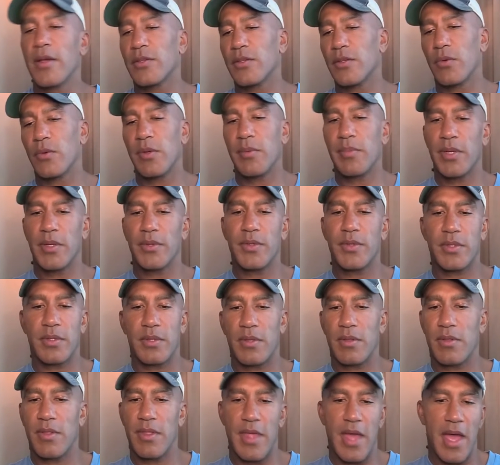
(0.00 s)
So we built
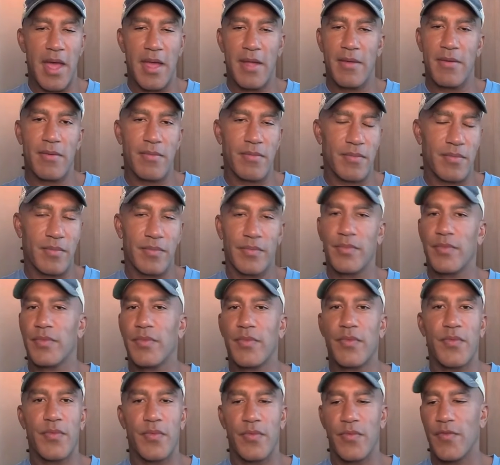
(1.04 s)
that,
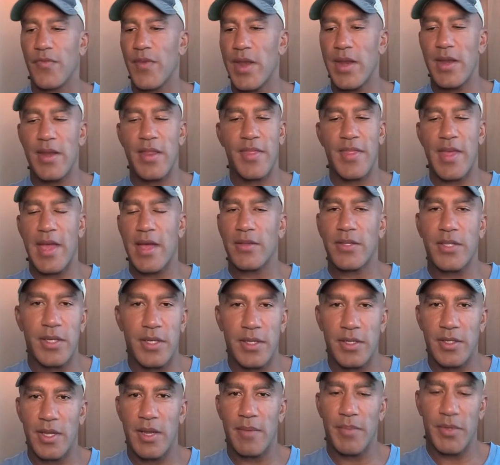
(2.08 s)
fed it a thousand
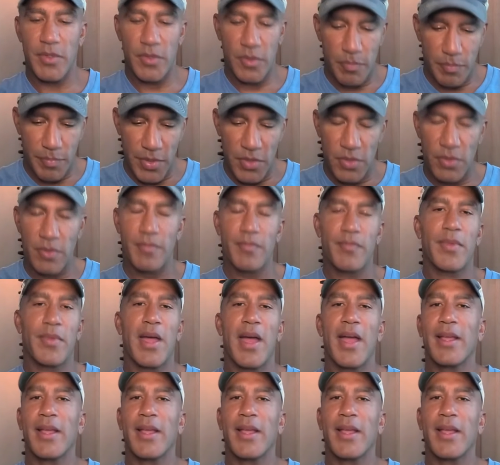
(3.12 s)
examples. Boom!